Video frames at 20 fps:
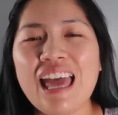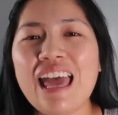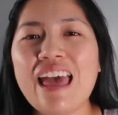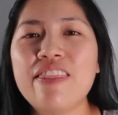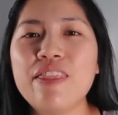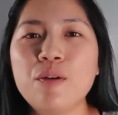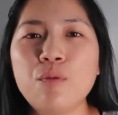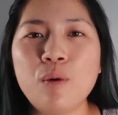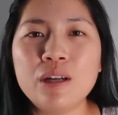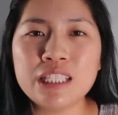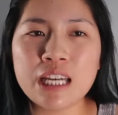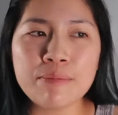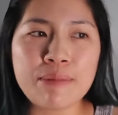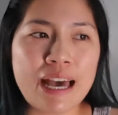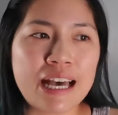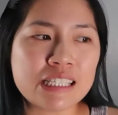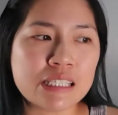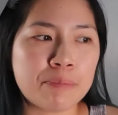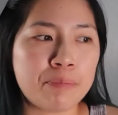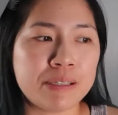And then one time
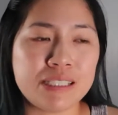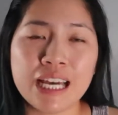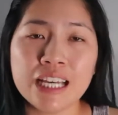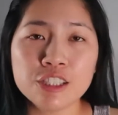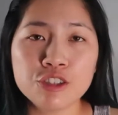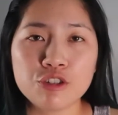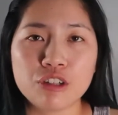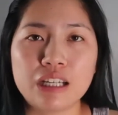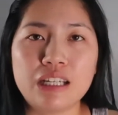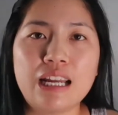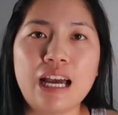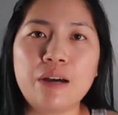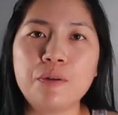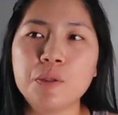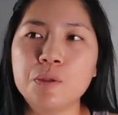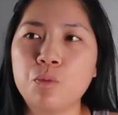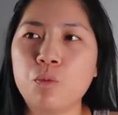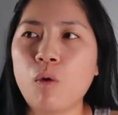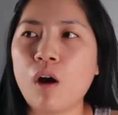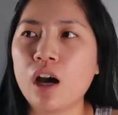as a pedestrian, I
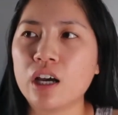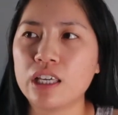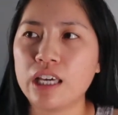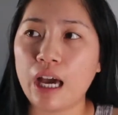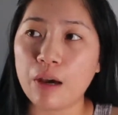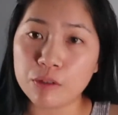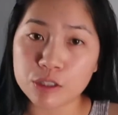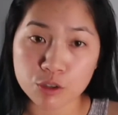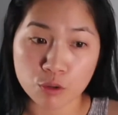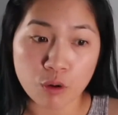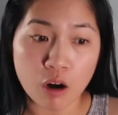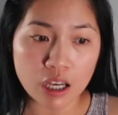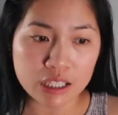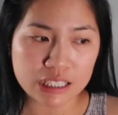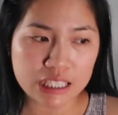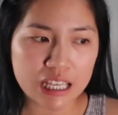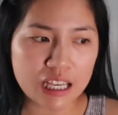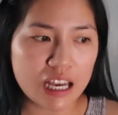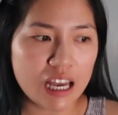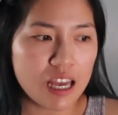was
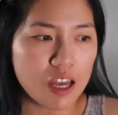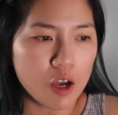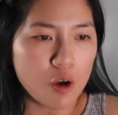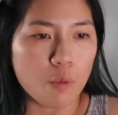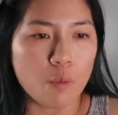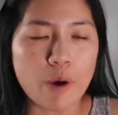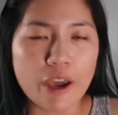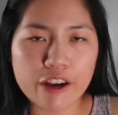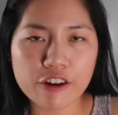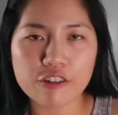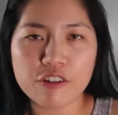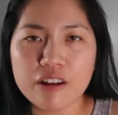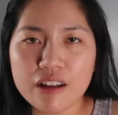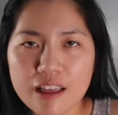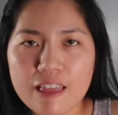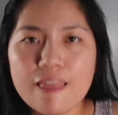crossing where,